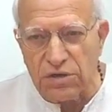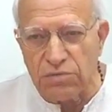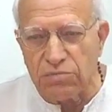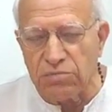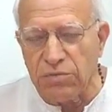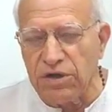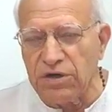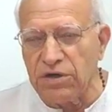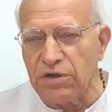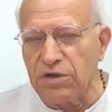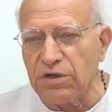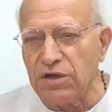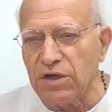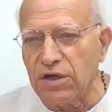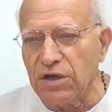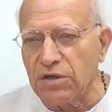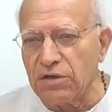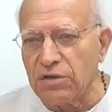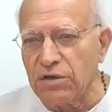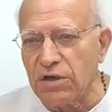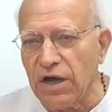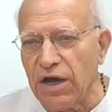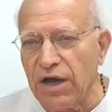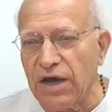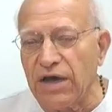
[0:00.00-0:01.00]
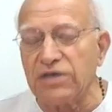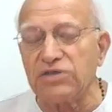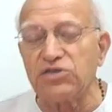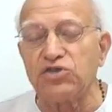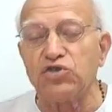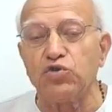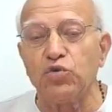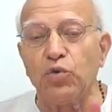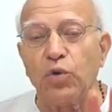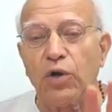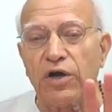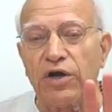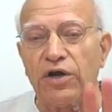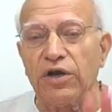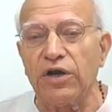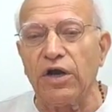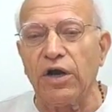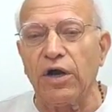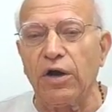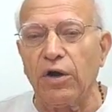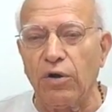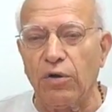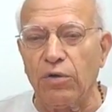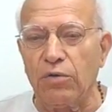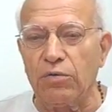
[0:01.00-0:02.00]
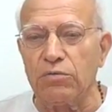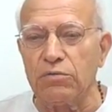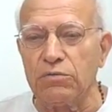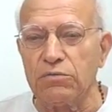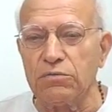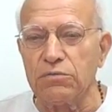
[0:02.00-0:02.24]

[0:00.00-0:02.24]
and meditate as you are now.